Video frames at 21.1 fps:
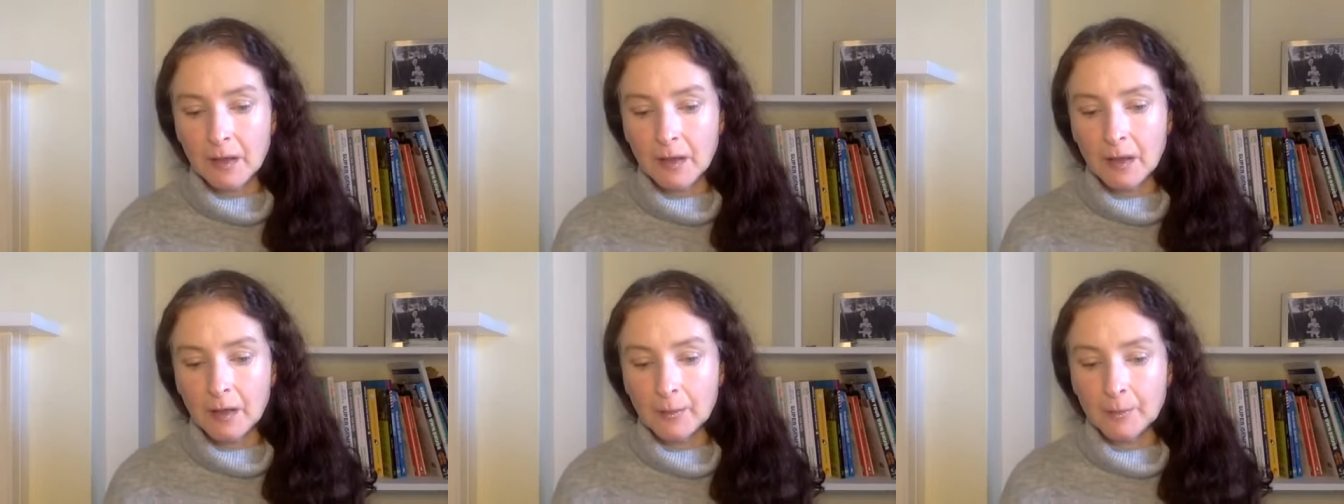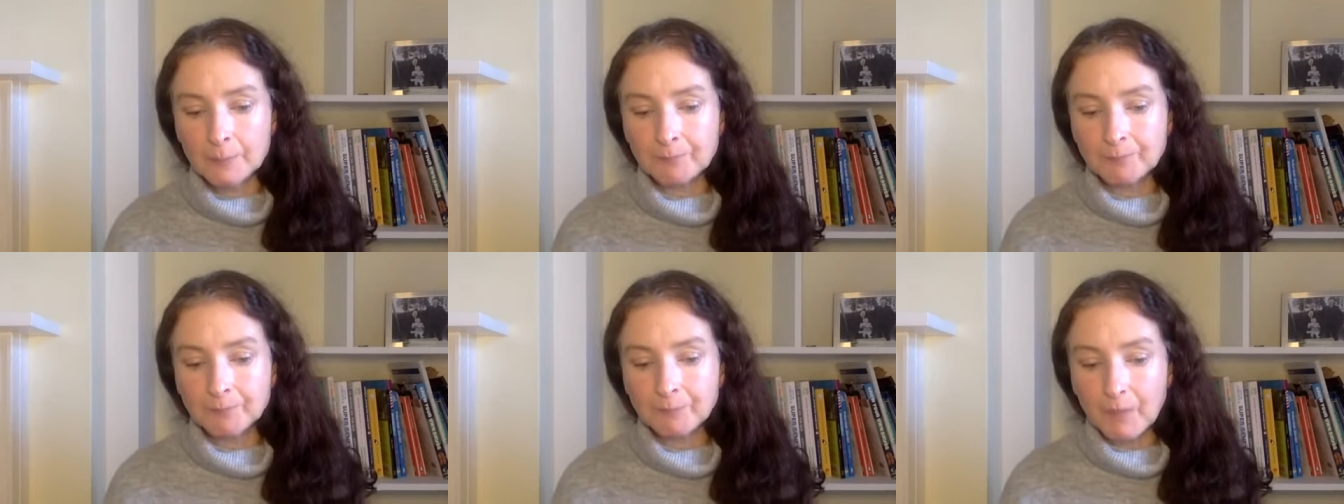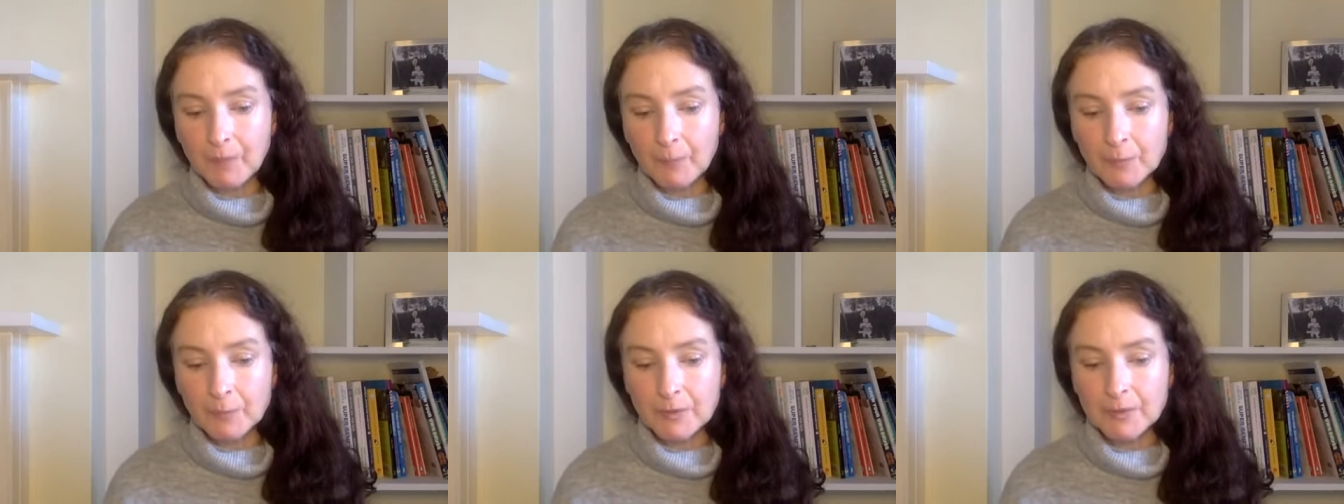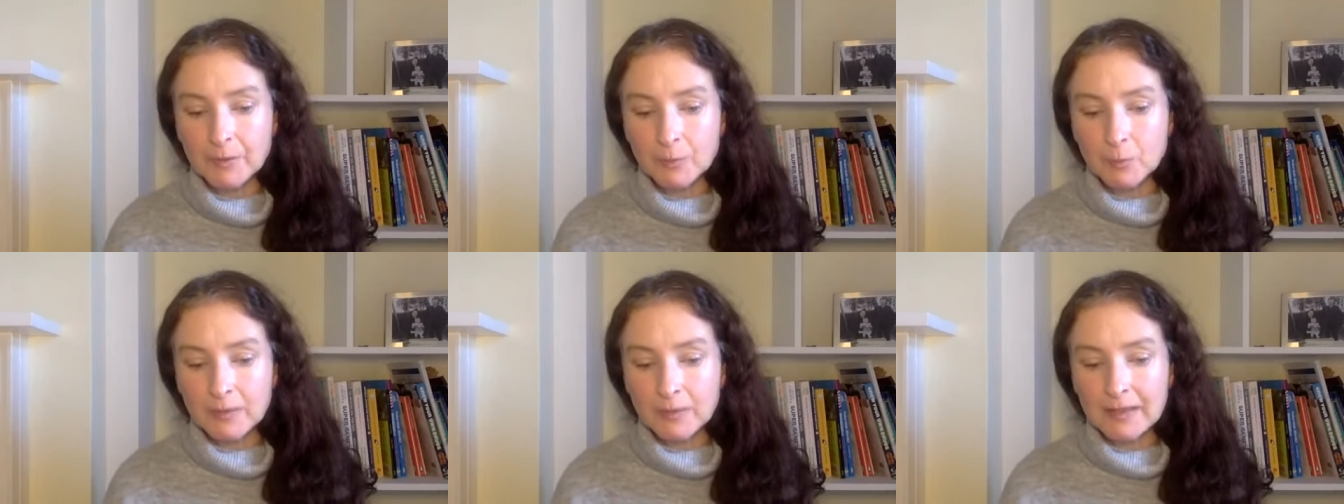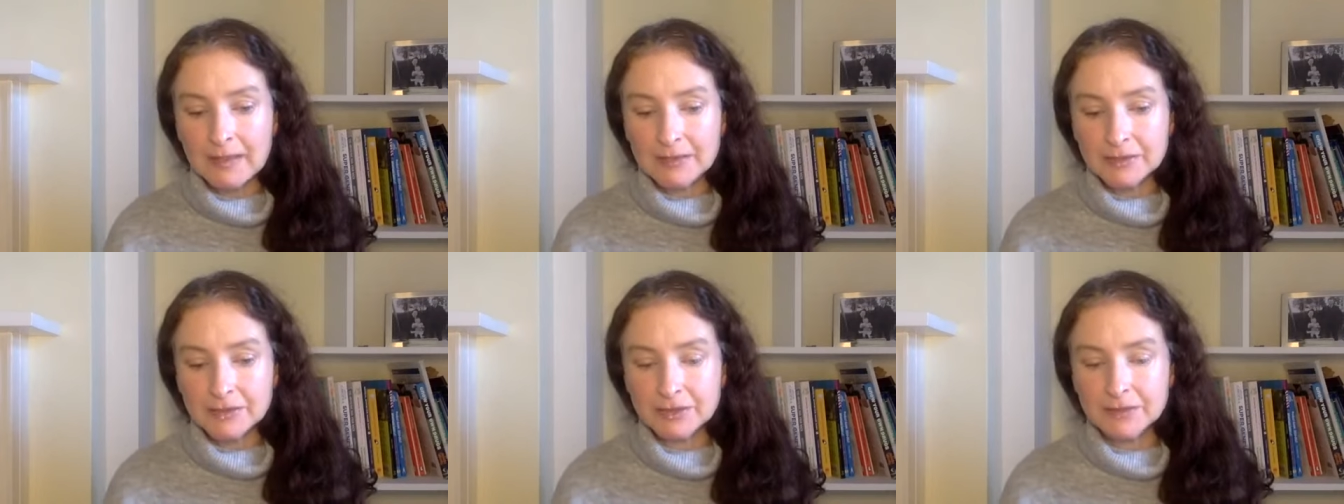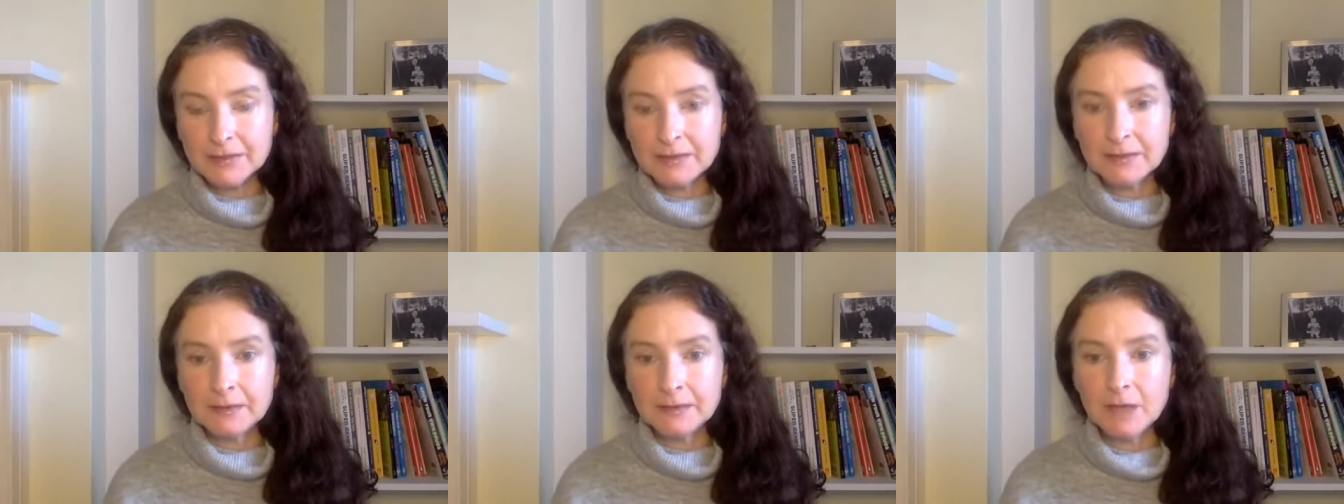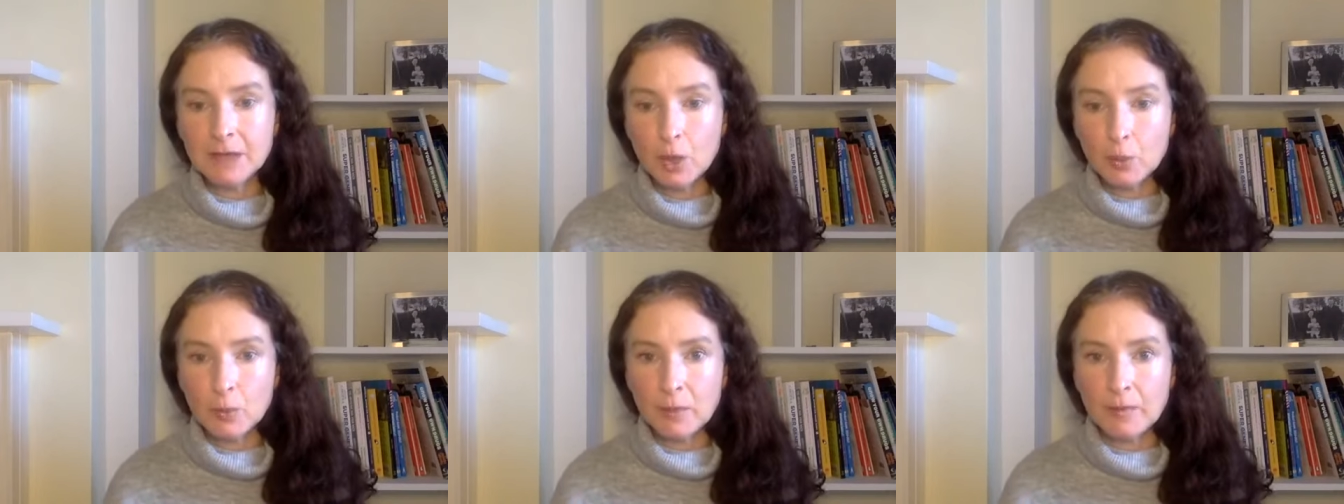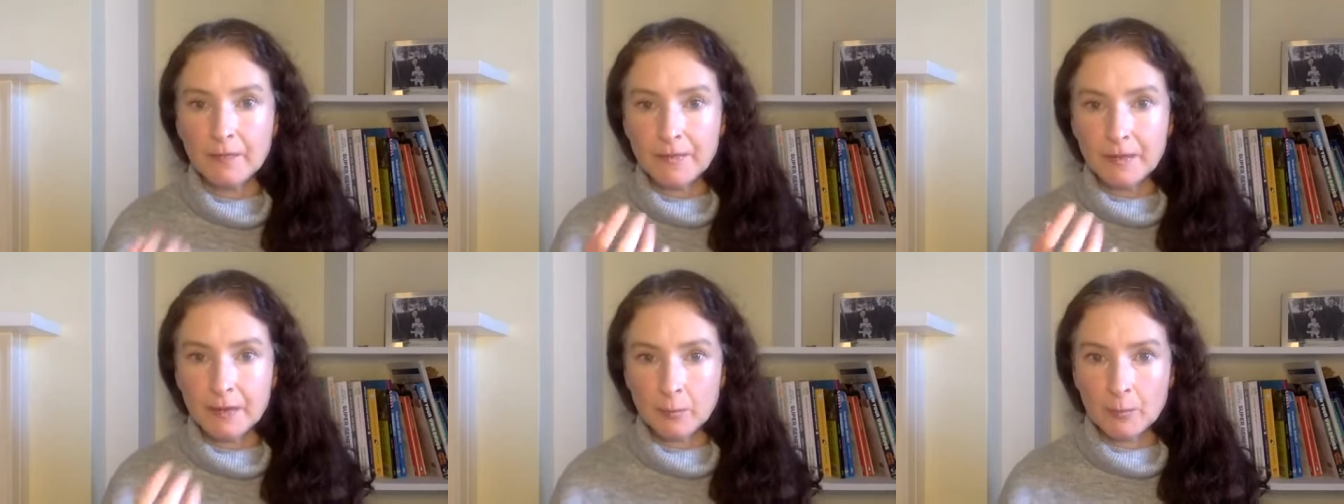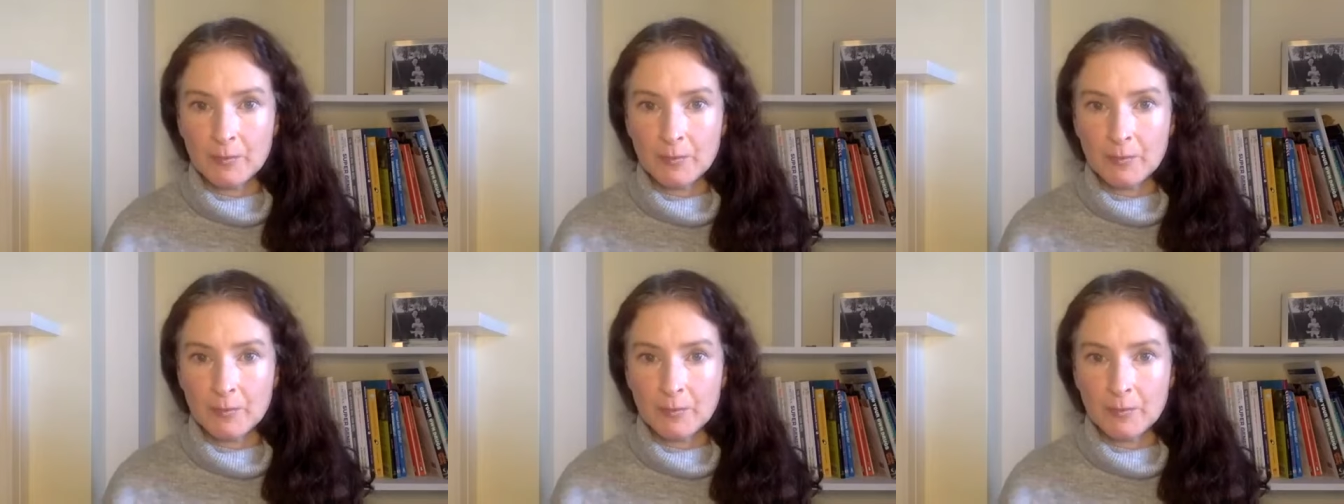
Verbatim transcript: but it will actually lower the